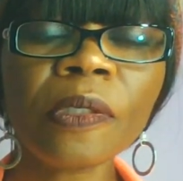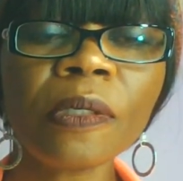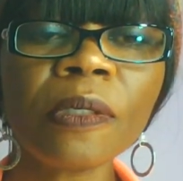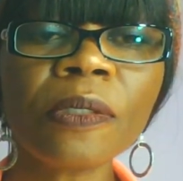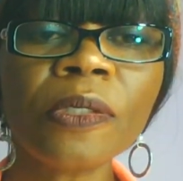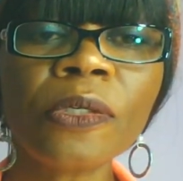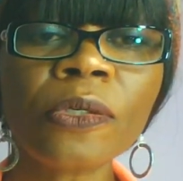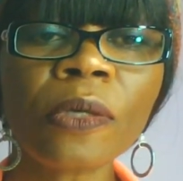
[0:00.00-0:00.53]

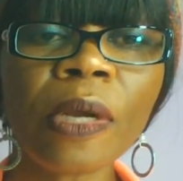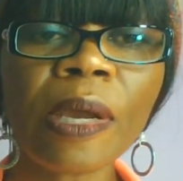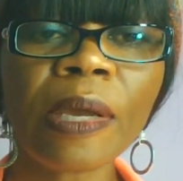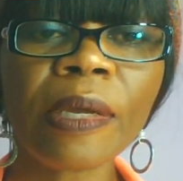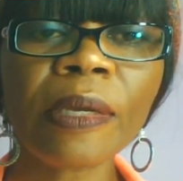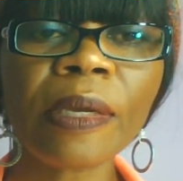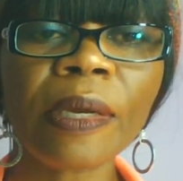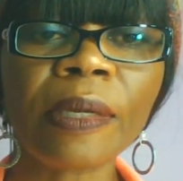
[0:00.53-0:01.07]

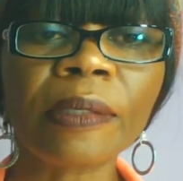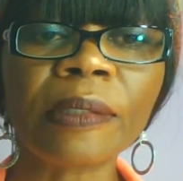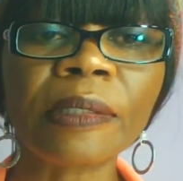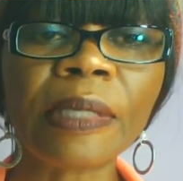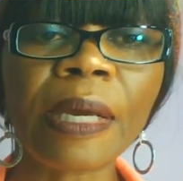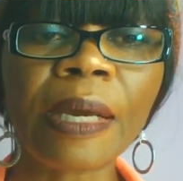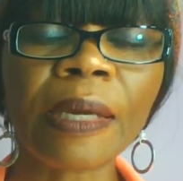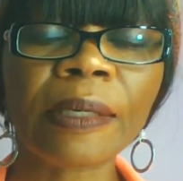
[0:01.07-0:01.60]
dry and
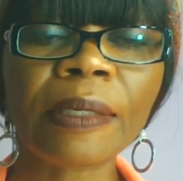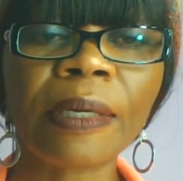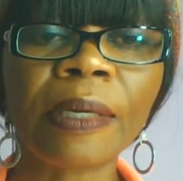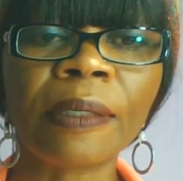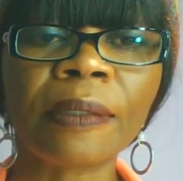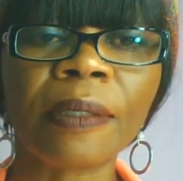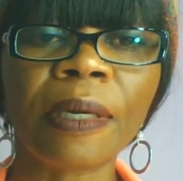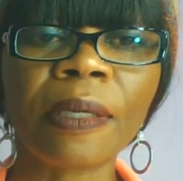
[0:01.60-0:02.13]
dark
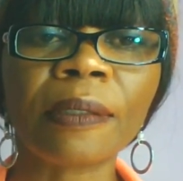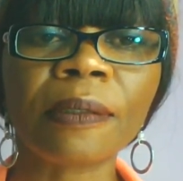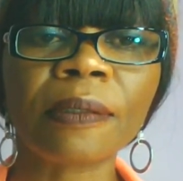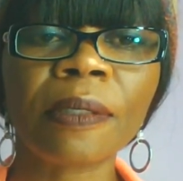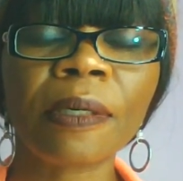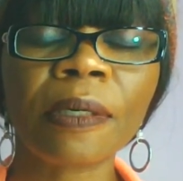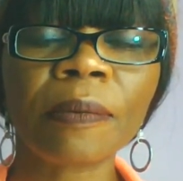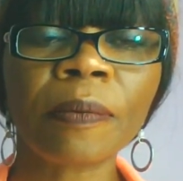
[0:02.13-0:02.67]

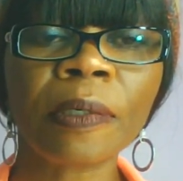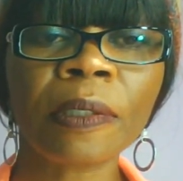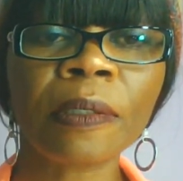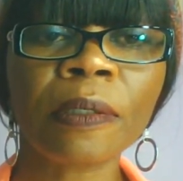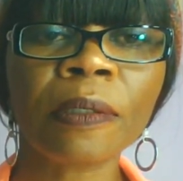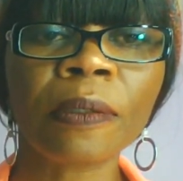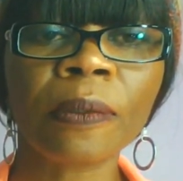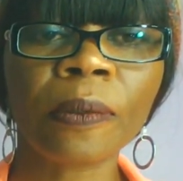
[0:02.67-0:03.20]
and terrible
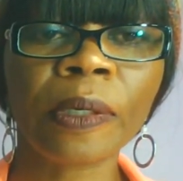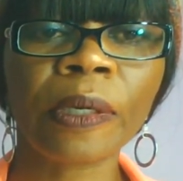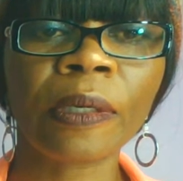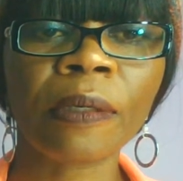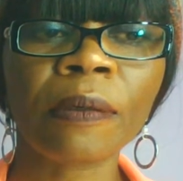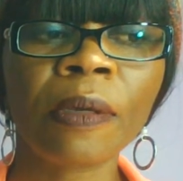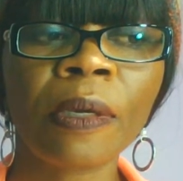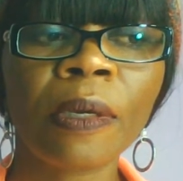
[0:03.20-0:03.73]

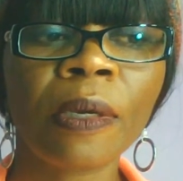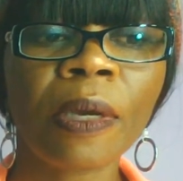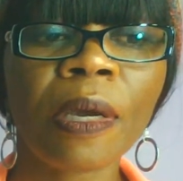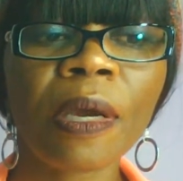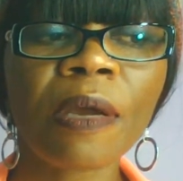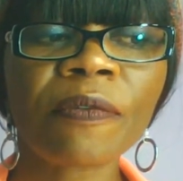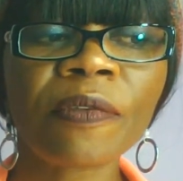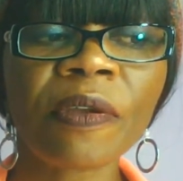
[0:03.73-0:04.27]
looking
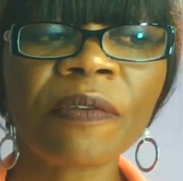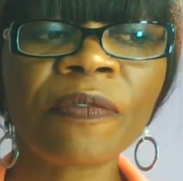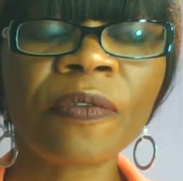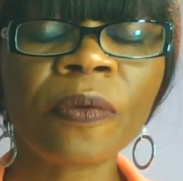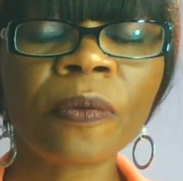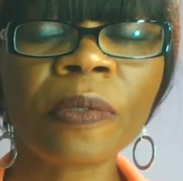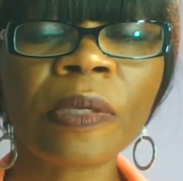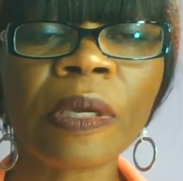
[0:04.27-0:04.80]
after a
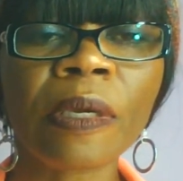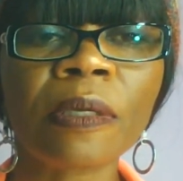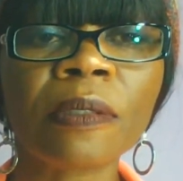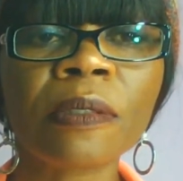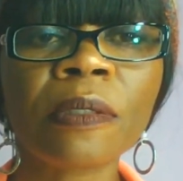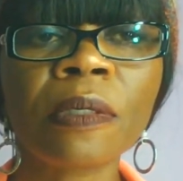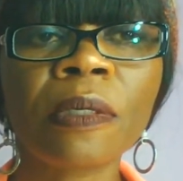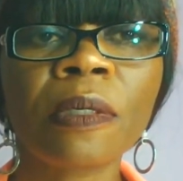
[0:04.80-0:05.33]
few
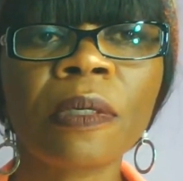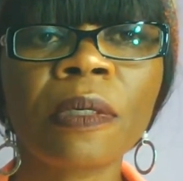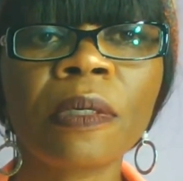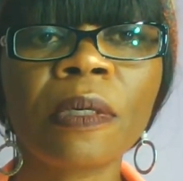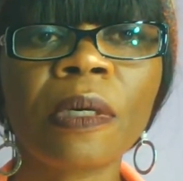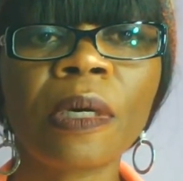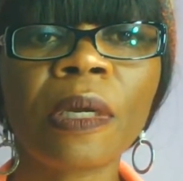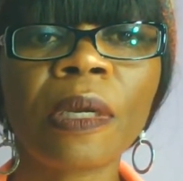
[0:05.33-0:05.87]
days.
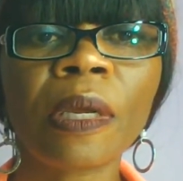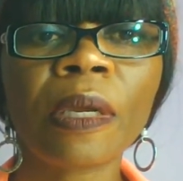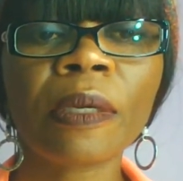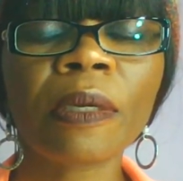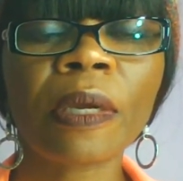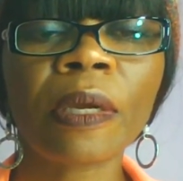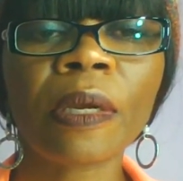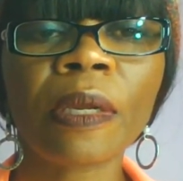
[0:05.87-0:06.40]
And
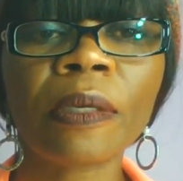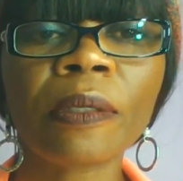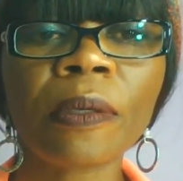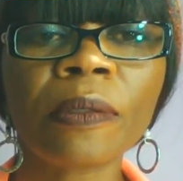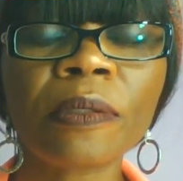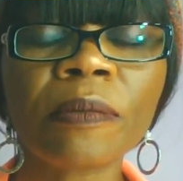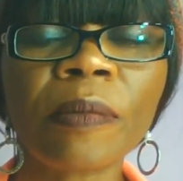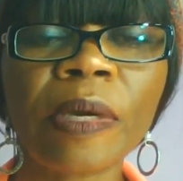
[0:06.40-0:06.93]
I
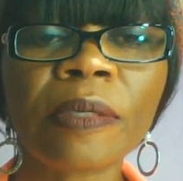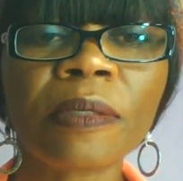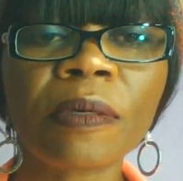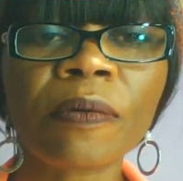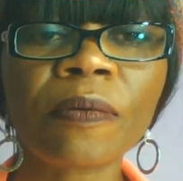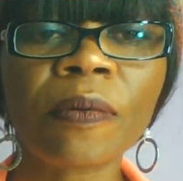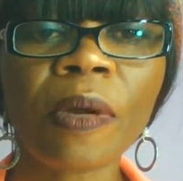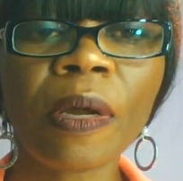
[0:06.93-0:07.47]
thought to
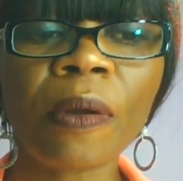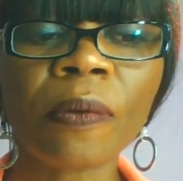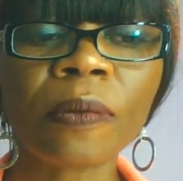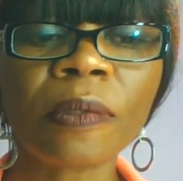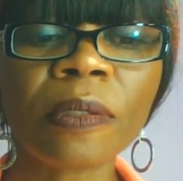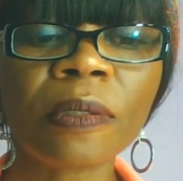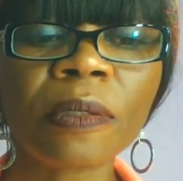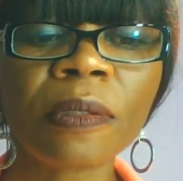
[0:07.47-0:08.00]
myself, wow,
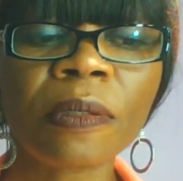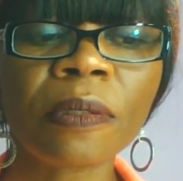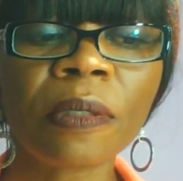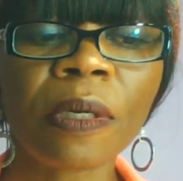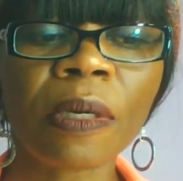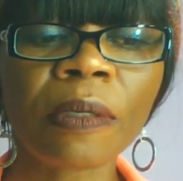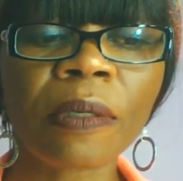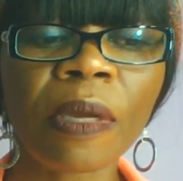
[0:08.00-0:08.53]
this
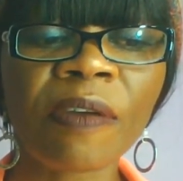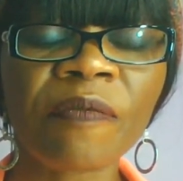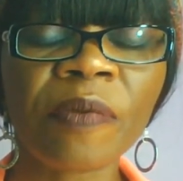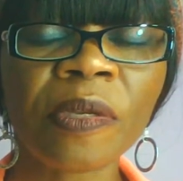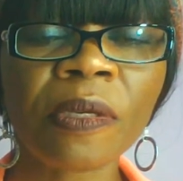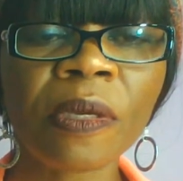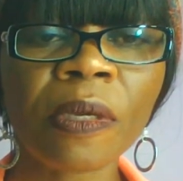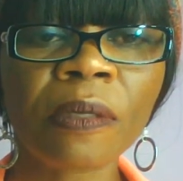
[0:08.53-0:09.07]
I've
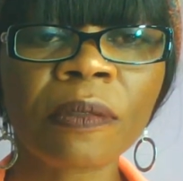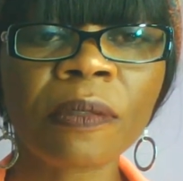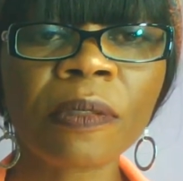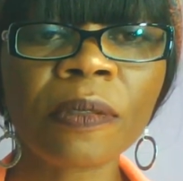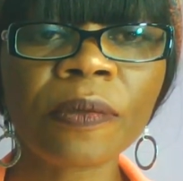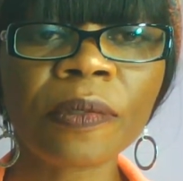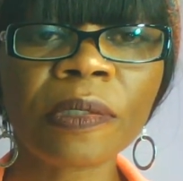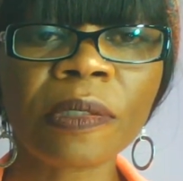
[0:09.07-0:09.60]
been hit
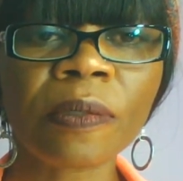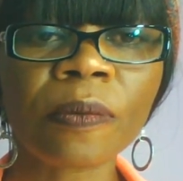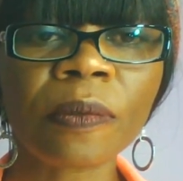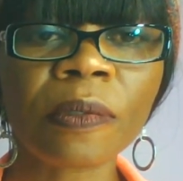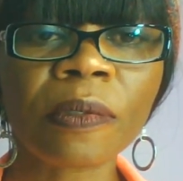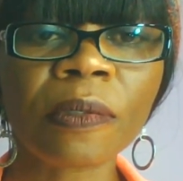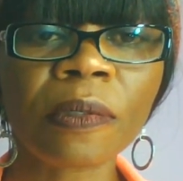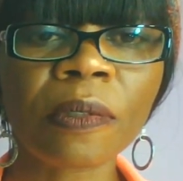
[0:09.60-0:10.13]
seriously
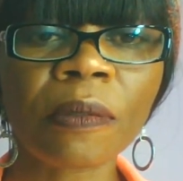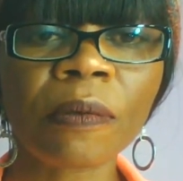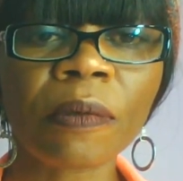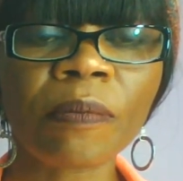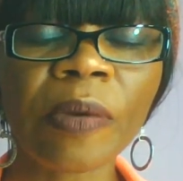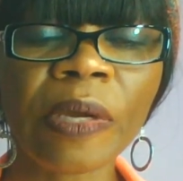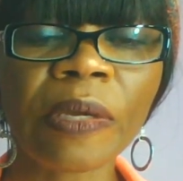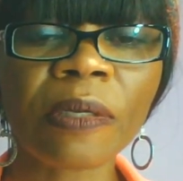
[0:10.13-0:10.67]
with this
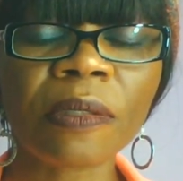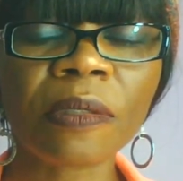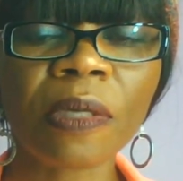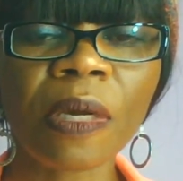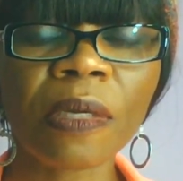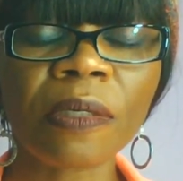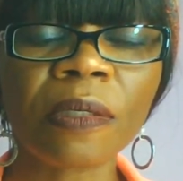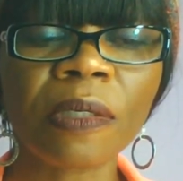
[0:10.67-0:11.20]
by the
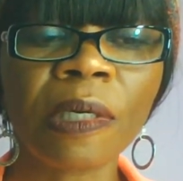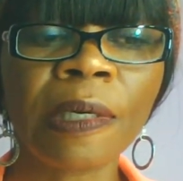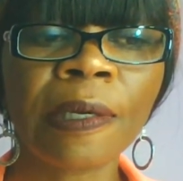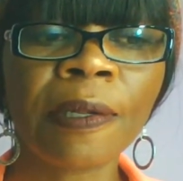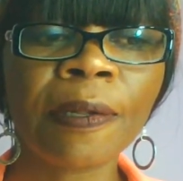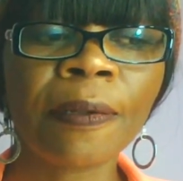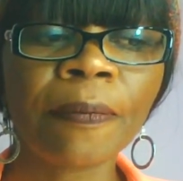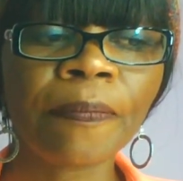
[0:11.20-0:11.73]
sun.
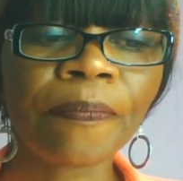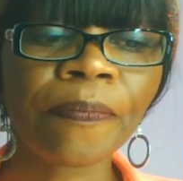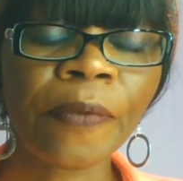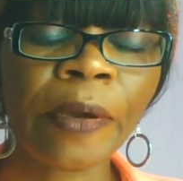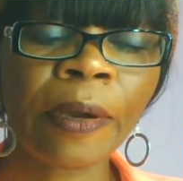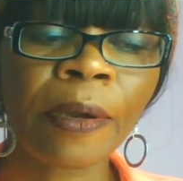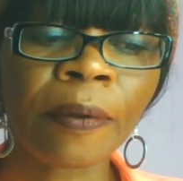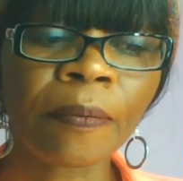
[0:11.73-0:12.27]

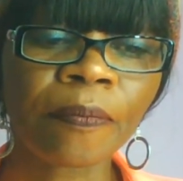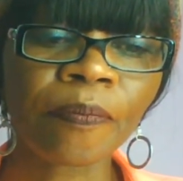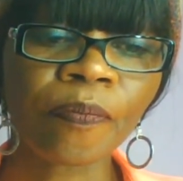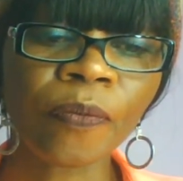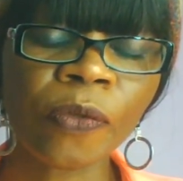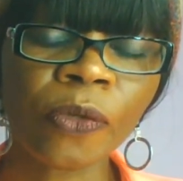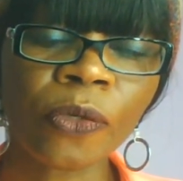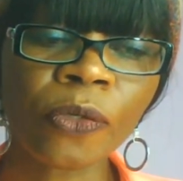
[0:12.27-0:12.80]

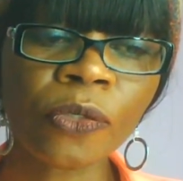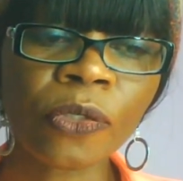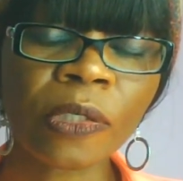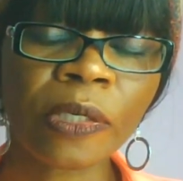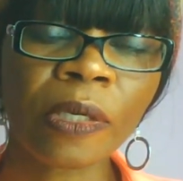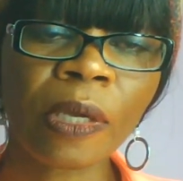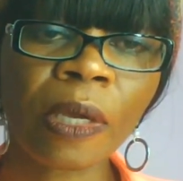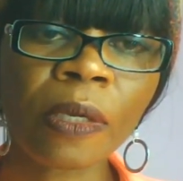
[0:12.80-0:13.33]

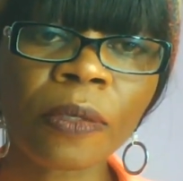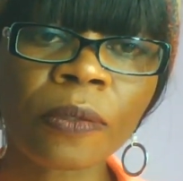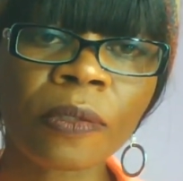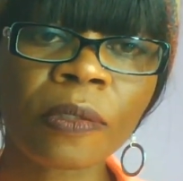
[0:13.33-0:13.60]
Usually I use